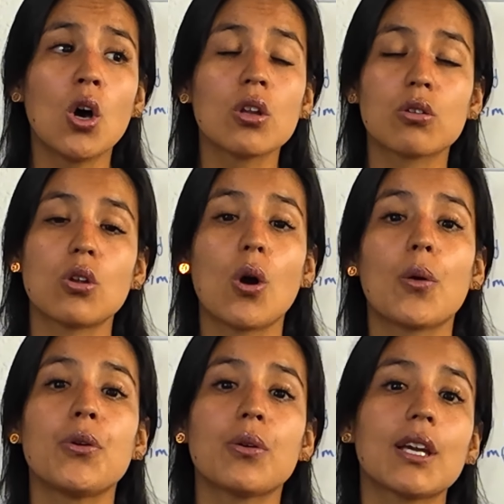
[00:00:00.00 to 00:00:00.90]
So
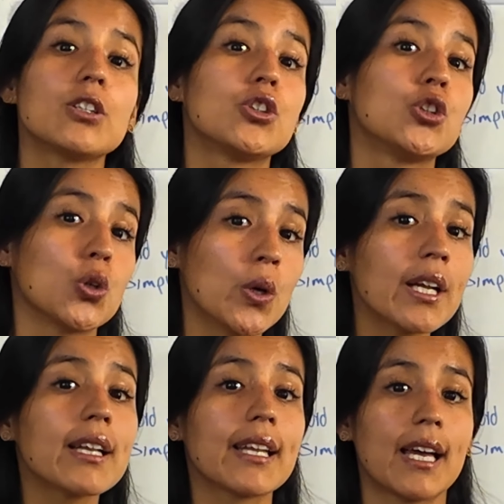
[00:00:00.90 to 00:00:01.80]
you can
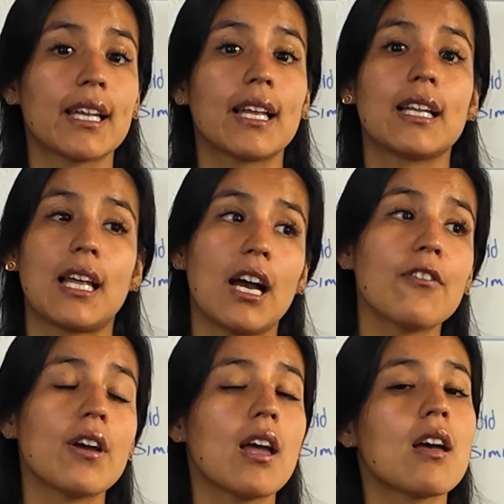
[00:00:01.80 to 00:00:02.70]
join that
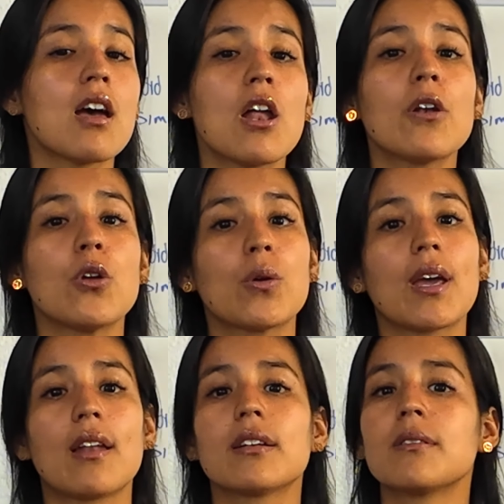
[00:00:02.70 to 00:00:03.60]
live, and you
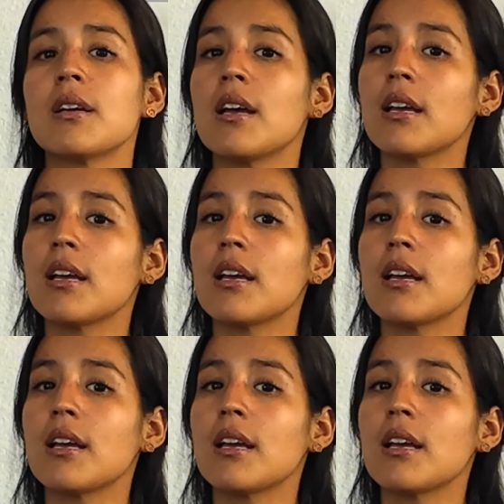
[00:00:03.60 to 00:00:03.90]
can